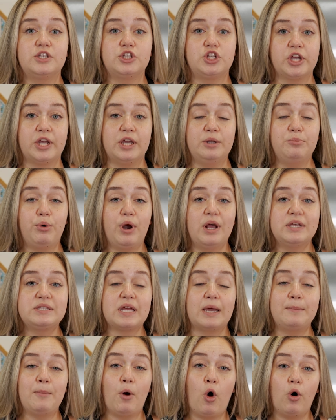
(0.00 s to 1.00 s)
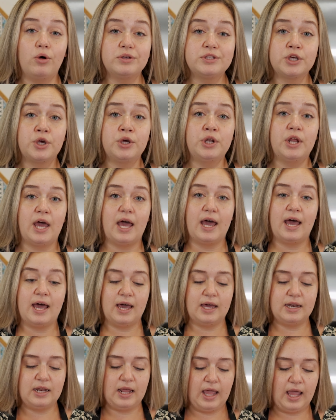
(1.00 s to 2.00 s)
chicken breast, I'm also gonna
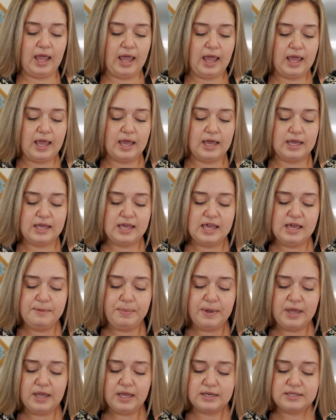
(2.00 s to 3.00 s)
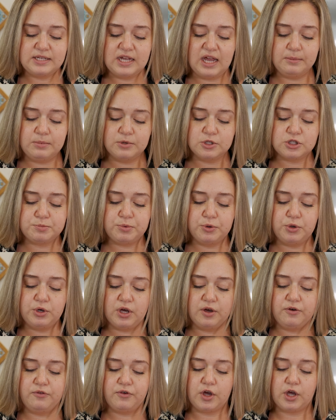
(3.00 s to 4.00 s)
add a heaping tablespoon
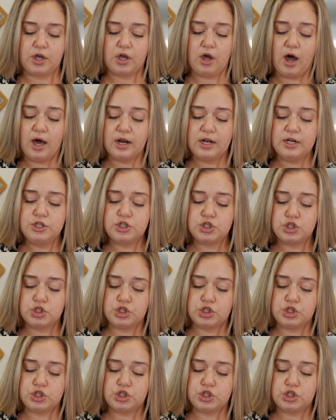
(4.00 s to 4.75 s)
of cottage